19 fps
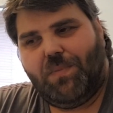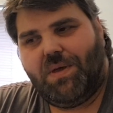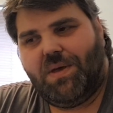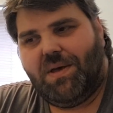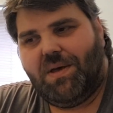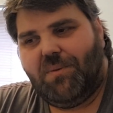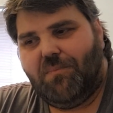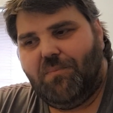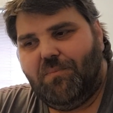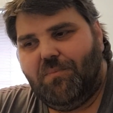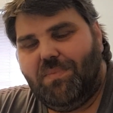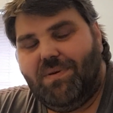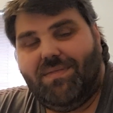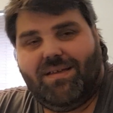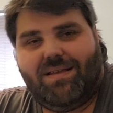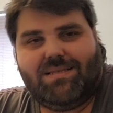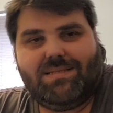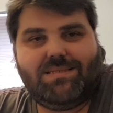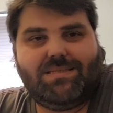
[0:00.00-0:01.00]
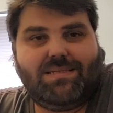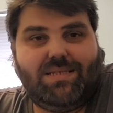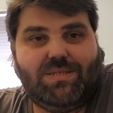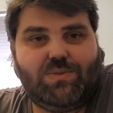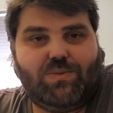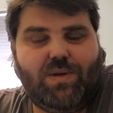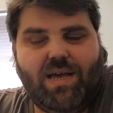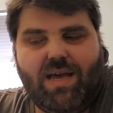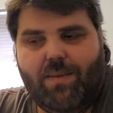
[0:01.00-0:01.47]
But
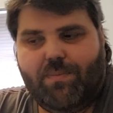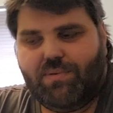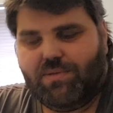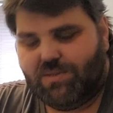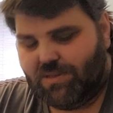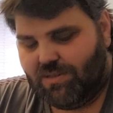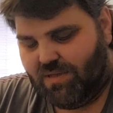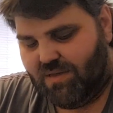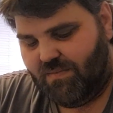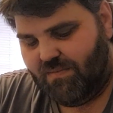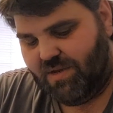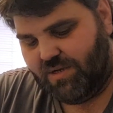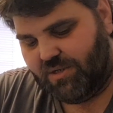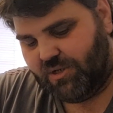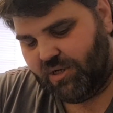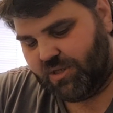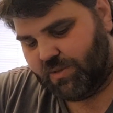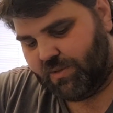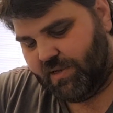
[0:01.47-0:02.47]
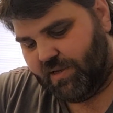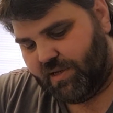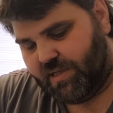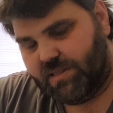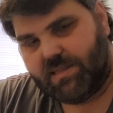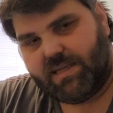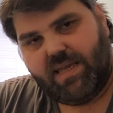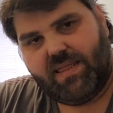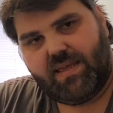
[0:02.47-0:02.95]
that's what happens. So the administrators were
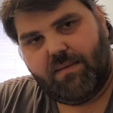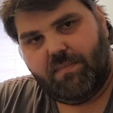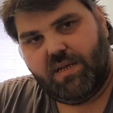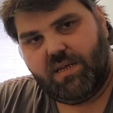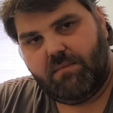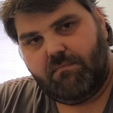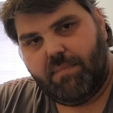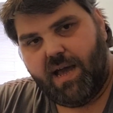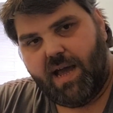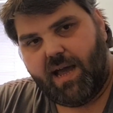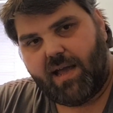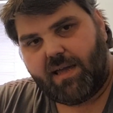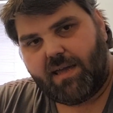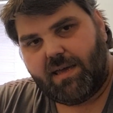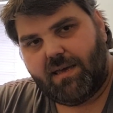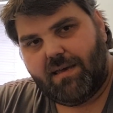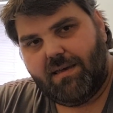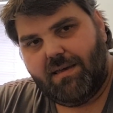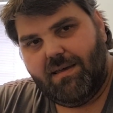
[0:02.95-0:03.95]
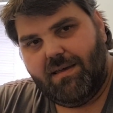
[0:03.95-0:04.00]
looking to get their money back,